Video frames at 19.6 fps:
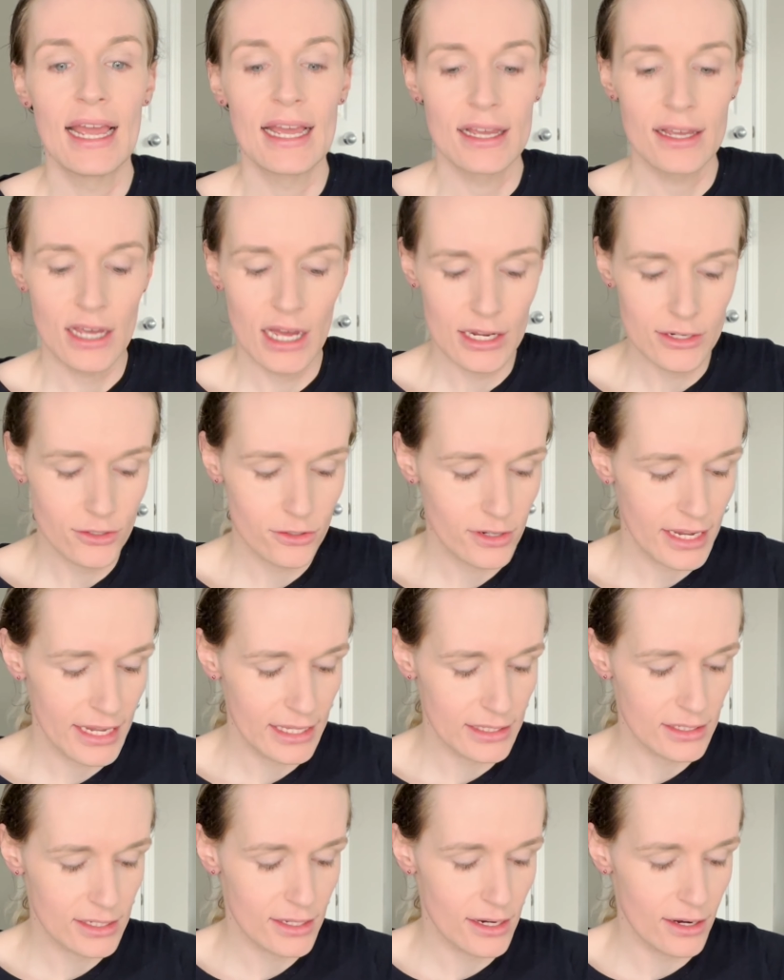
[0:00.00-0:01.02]
Contour
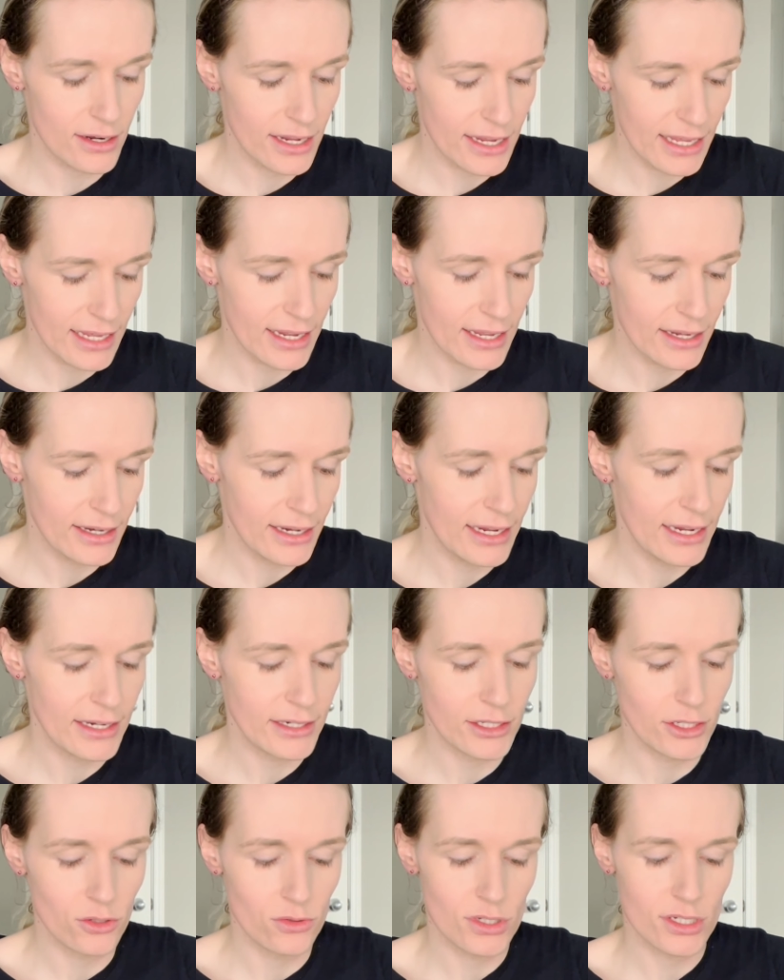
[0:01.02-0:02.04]
kits started kicking
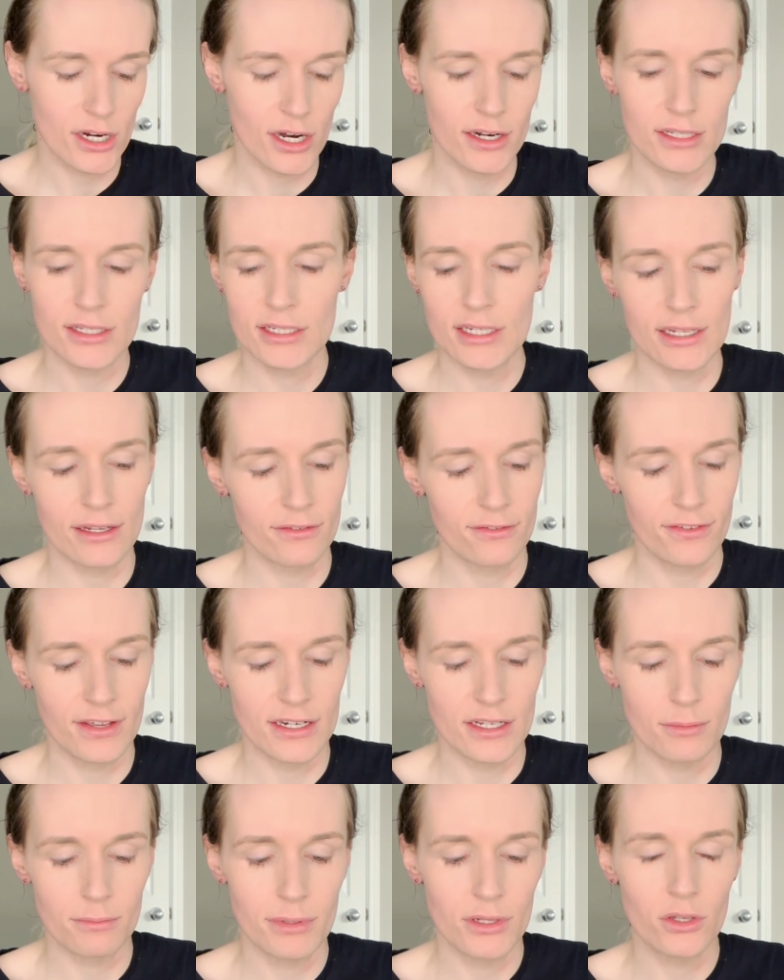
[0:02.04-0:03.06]
in. You started seeing
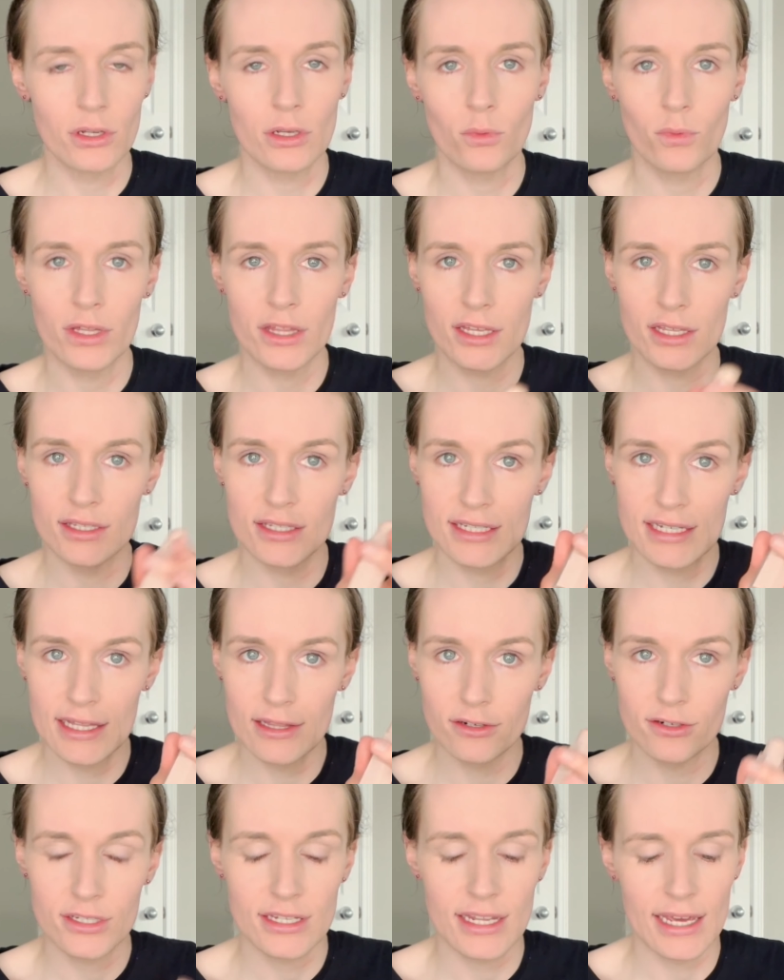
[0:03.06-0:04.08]
Fenty Beauty with
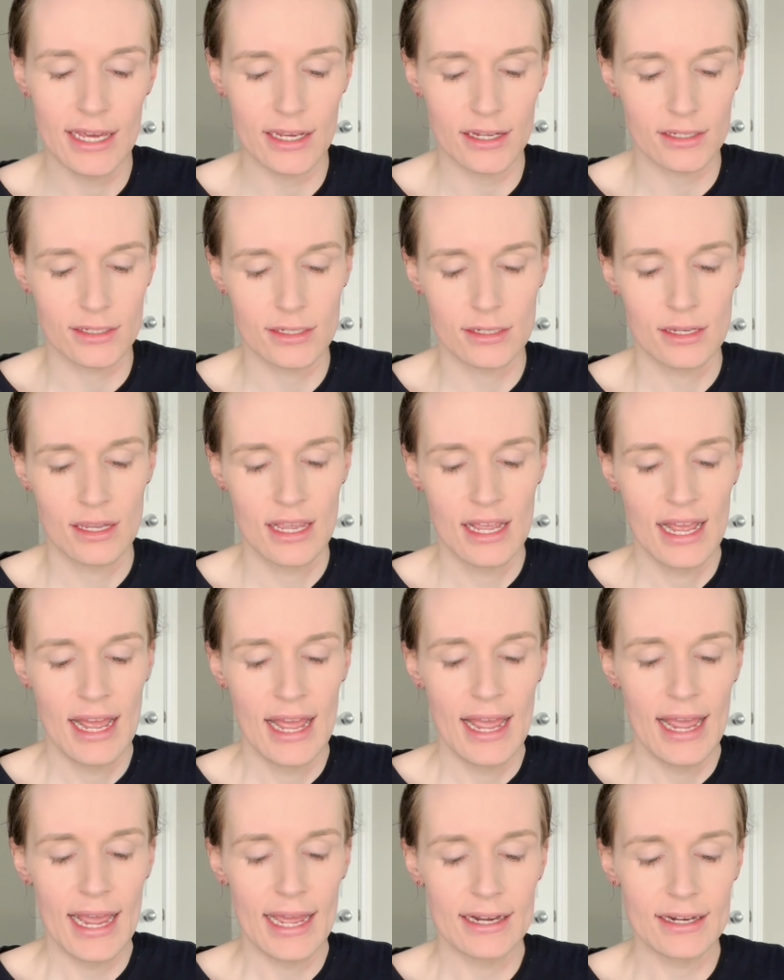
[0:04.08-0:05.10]
concealer sticks,
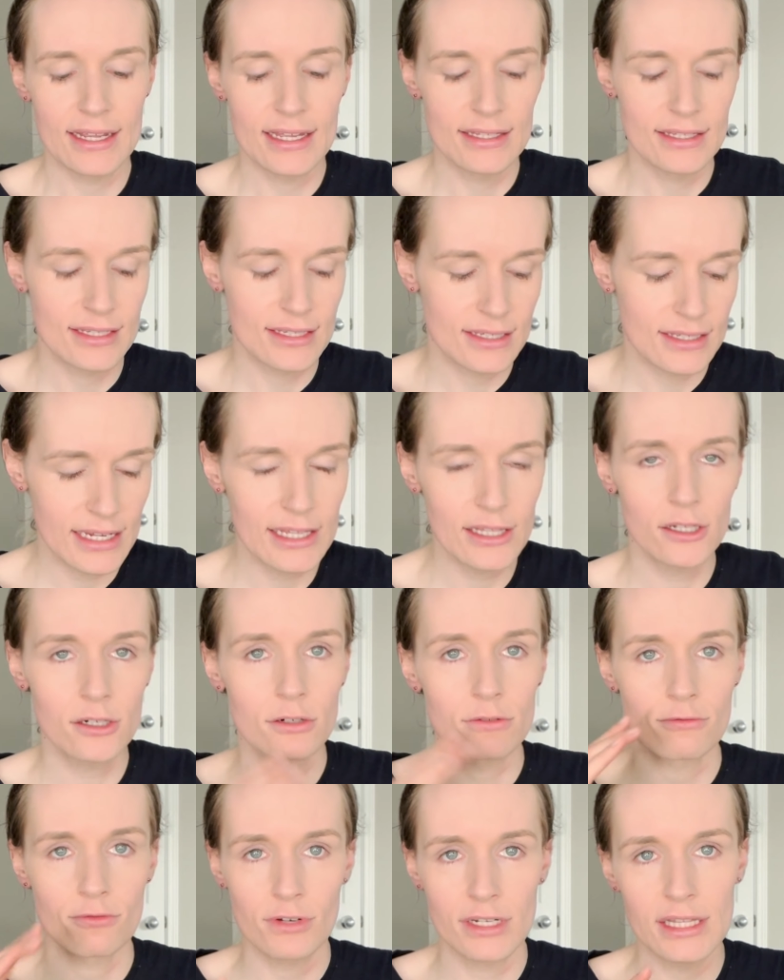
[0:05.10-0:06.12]
and
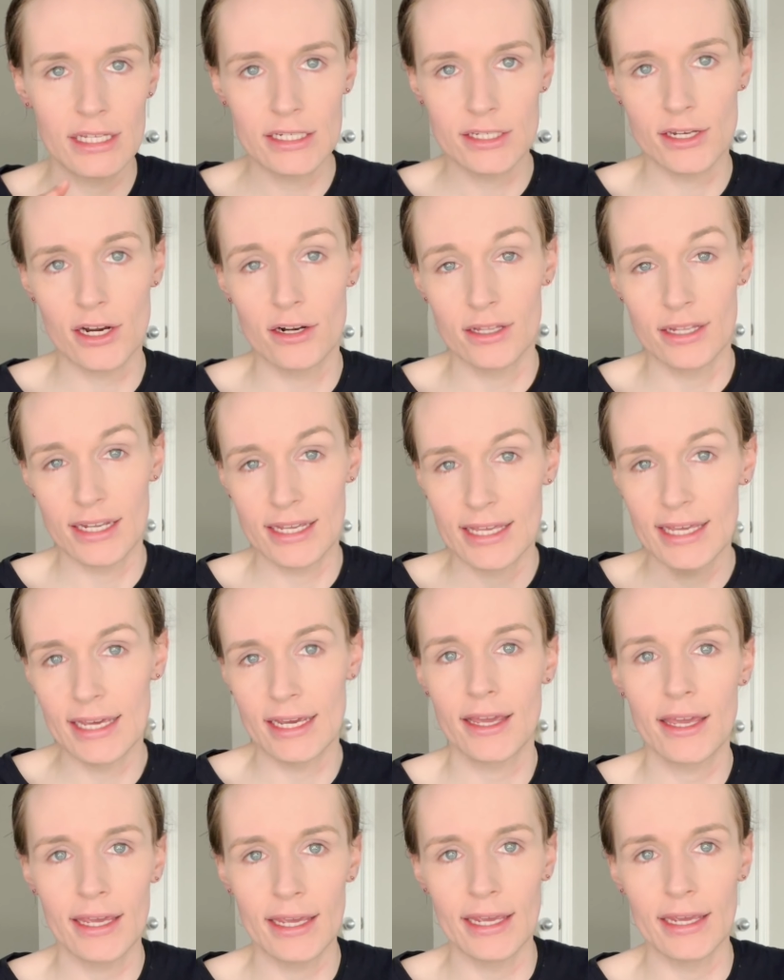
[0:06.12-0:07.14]
concealer really started to
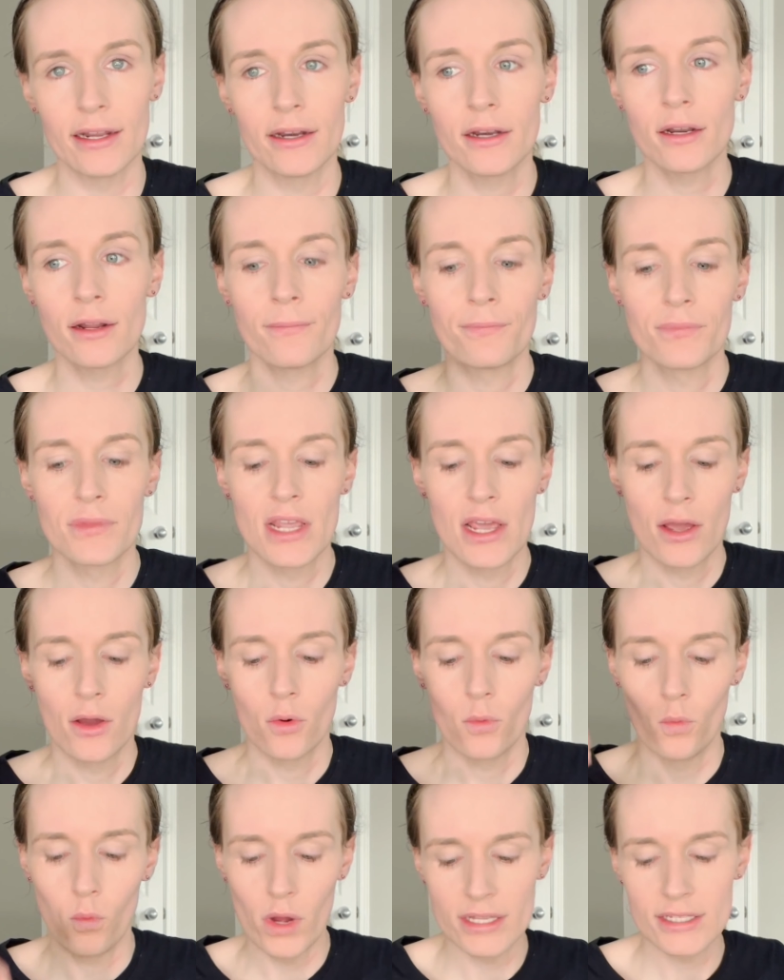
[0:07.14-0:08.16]
kick in
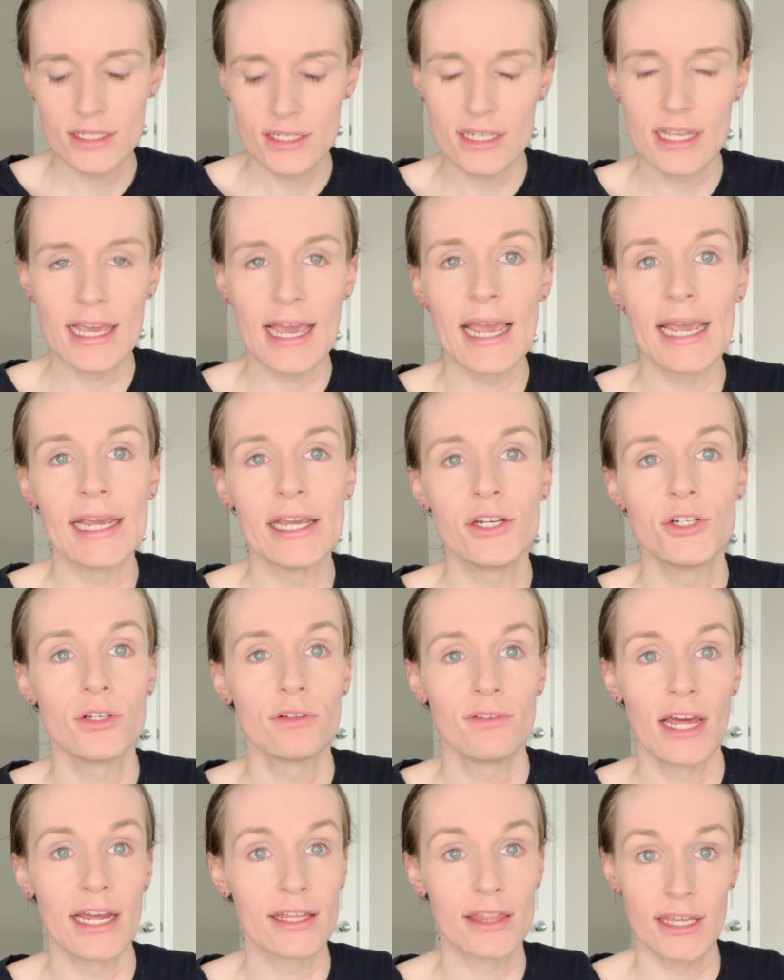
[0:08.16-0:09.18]
once the age
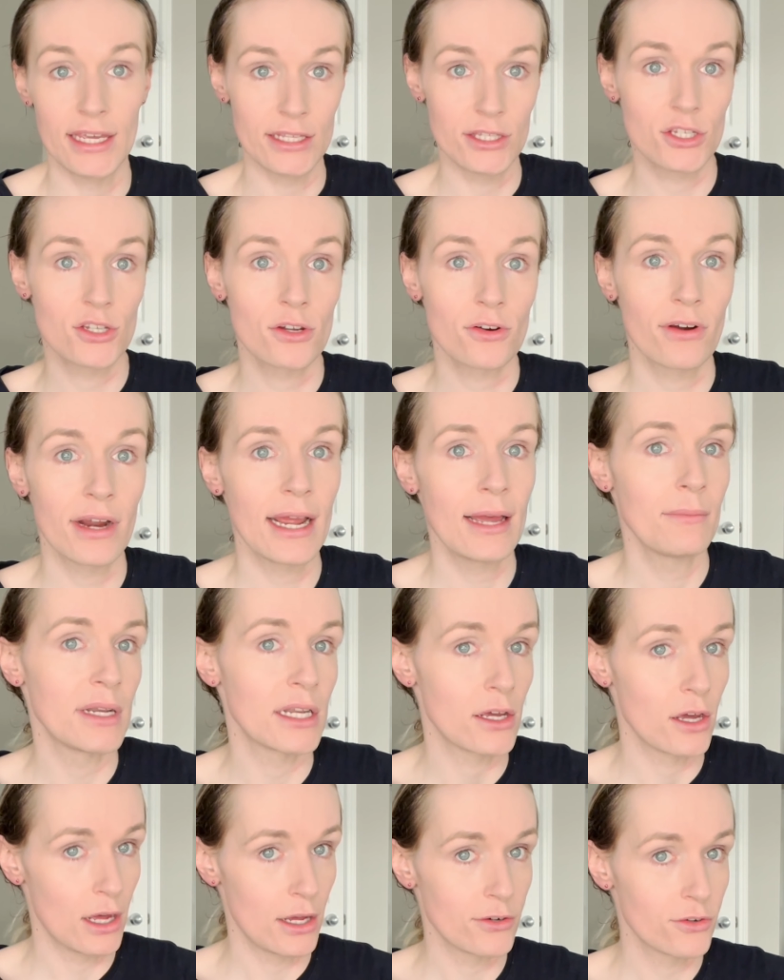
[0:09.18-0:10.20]
of like the Instagram
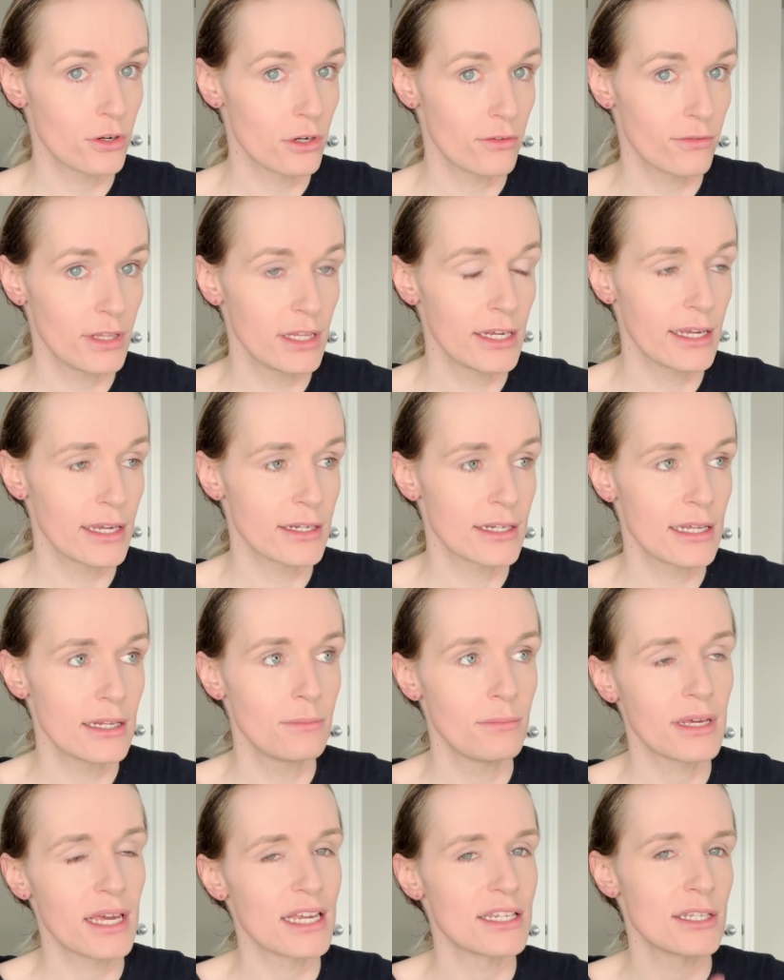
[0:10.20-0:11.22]
and contouring really kicked
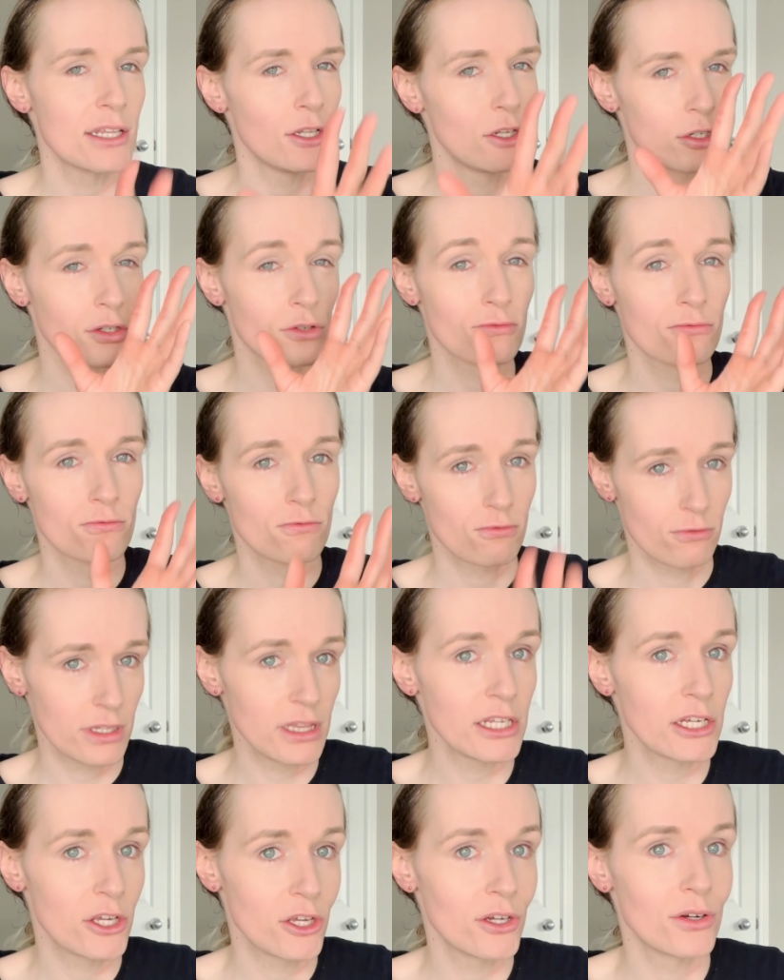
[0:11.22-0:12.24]
in, because it looks
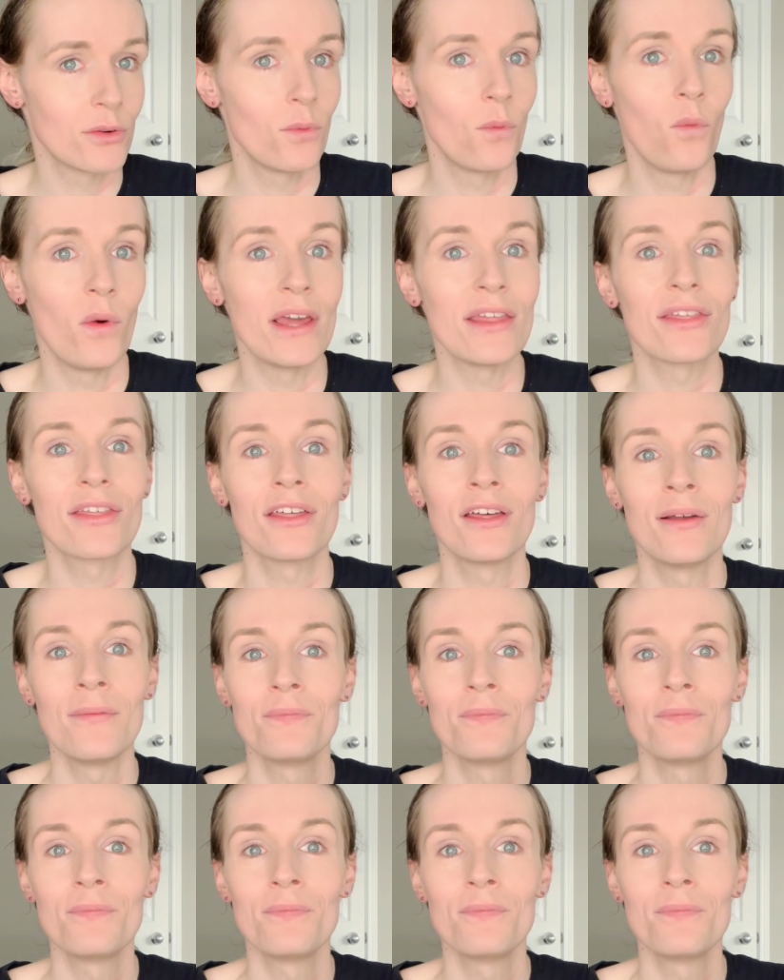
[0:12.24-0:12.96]
really good with